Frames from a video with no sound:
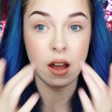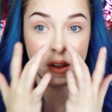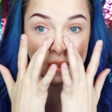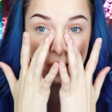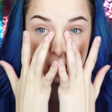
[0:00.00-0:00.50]
I
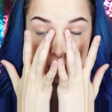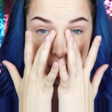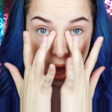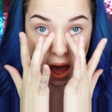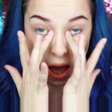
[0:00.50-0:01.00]
have something in
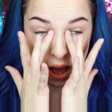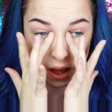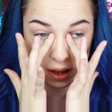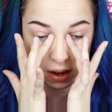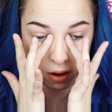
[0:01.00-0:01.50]
my
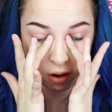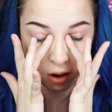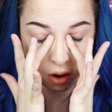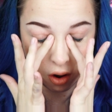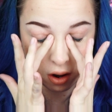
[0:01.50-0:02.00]
eye and it
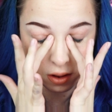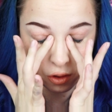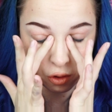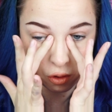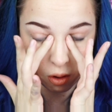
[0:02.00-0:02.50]

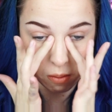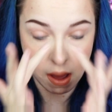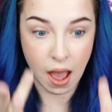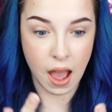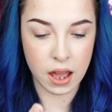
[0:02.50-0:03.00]
hurts so
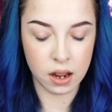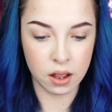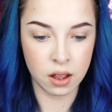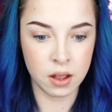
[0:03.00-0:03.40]
bad.